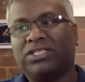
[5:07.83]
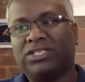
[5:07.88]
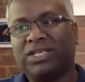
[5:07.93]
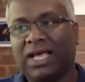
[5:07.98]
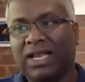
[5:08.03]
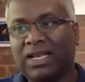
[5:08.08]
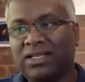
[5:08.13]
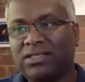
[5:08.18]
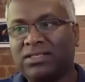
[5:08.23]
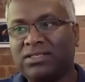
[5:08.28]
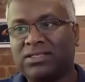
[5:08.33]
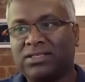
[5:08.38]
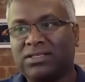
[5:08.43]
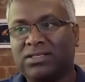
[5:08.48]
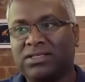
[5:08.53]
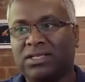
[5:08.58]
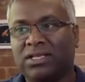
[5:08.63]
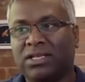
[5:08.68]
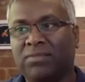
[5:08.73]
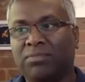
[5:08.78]

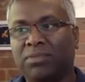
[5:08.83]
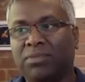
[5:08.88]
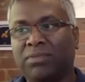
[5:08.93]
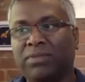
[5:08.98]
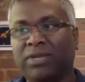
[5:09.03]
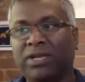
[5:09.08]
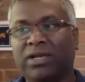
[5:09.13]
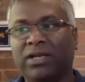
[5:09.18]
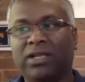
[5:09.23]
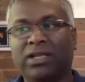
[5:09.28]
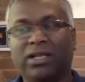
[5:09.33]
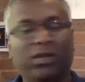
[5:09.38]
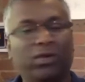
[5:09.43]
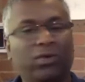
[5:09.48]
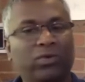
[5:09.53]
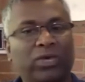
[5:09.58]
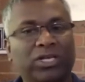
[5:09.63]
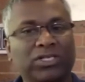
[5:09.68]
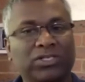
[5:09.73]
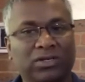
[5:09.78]
challenges in implementing
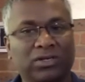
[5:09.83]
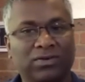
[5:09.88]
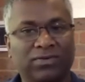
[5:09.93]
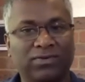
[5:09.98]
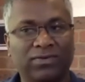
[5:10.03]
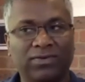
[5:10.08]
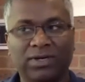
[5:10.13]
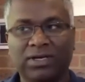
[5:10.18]
new ways of